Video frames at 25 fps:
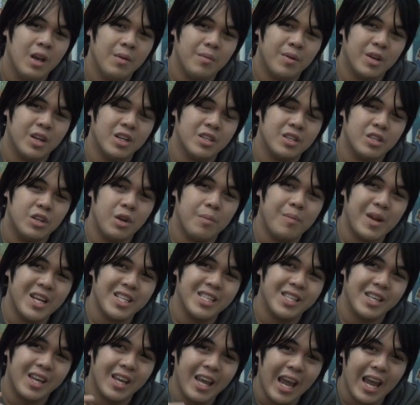because you're
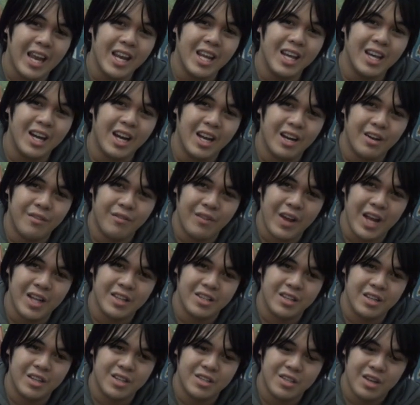basically gaining card
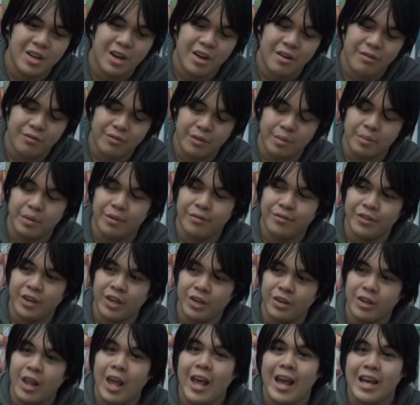advantage from the
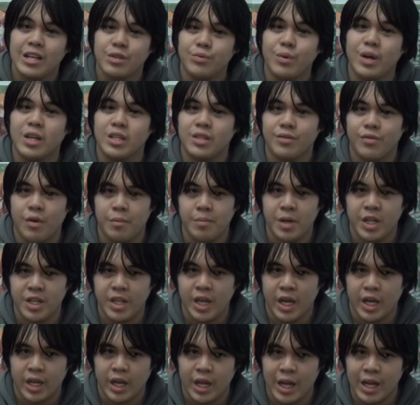field as well as from your
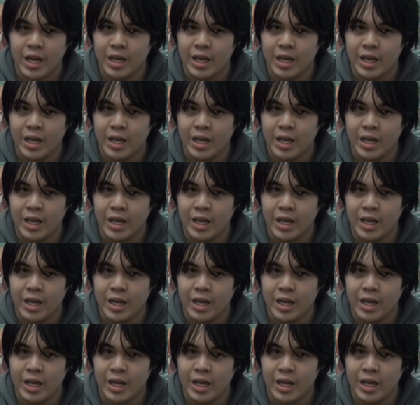deck,